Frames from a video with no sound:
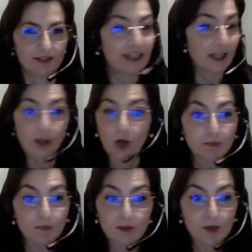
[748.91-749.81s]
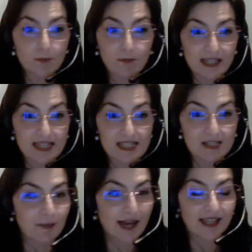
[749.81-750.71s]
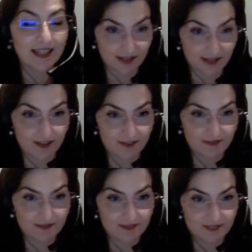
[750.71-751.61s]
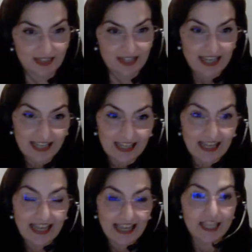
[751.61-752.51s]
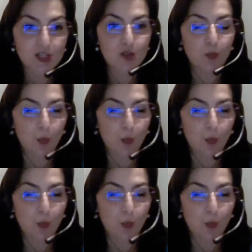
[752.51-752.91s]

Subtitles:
cannot be replaced by another. Each